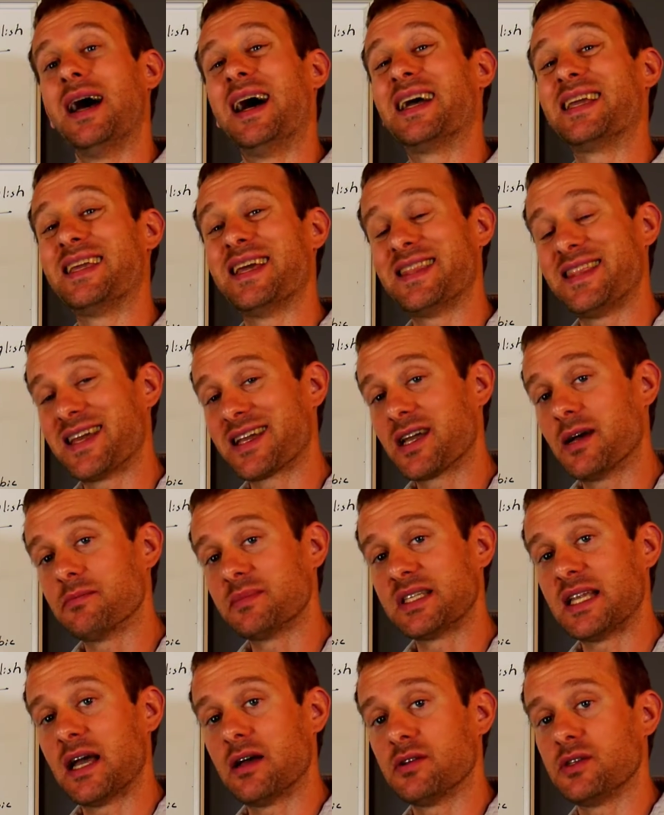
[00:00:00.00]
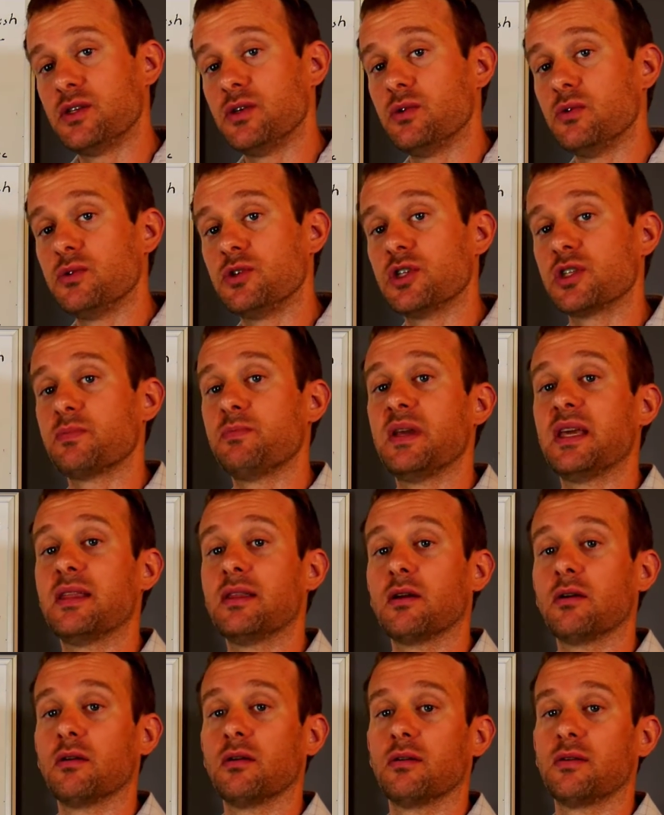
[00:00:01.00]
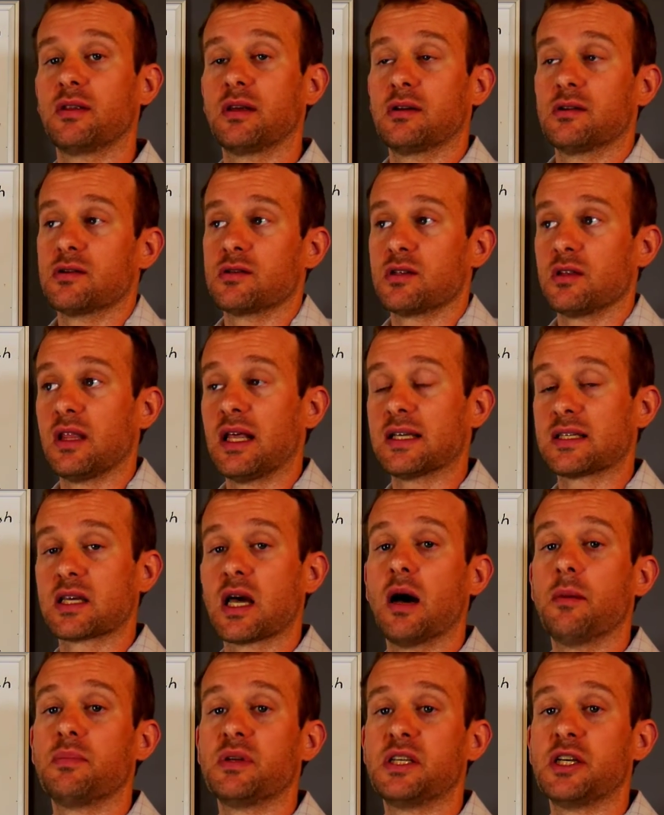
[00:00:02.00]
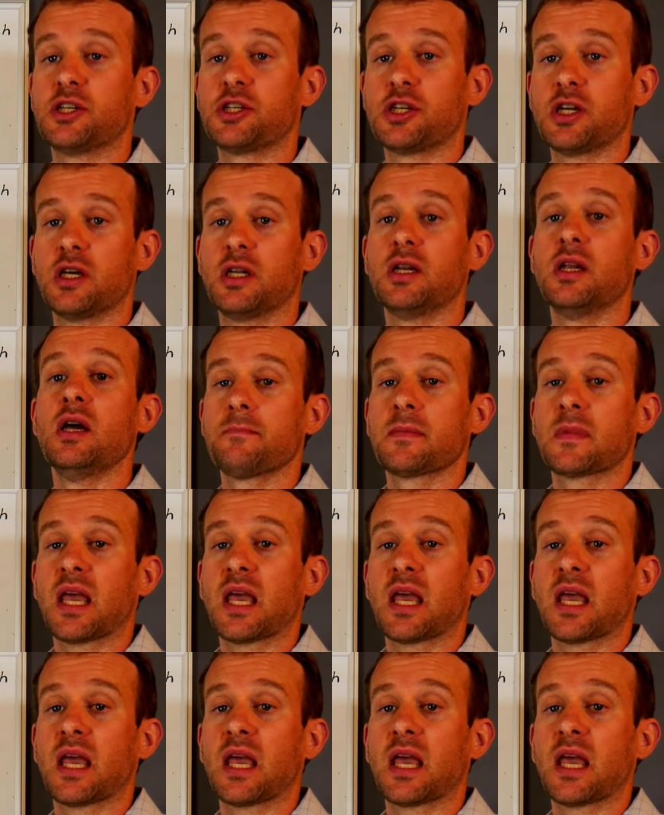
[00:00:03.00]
Again, that comes down to just being there, there's less competition,